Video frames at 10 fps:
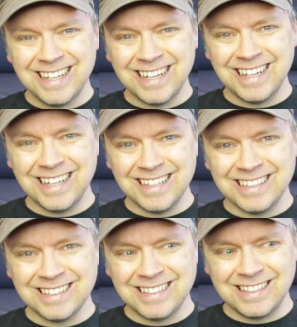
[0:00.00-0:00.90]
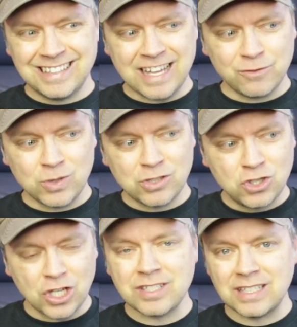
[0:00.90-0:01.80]
uh, that was
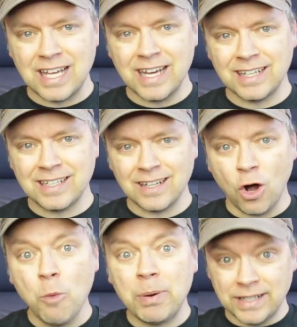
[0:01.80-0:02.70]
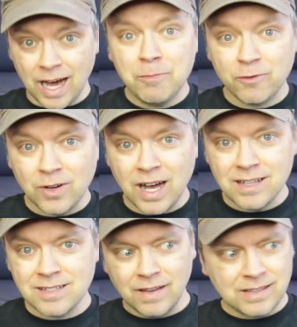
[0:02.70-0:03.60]
just like opened up for
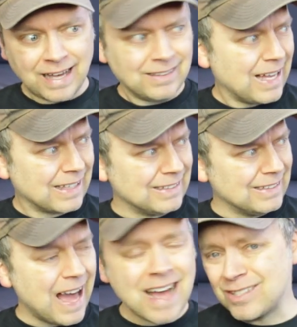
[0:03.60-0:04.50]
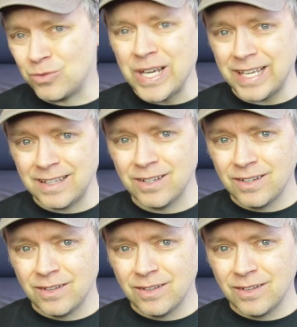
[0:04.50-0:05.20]
us until like last week.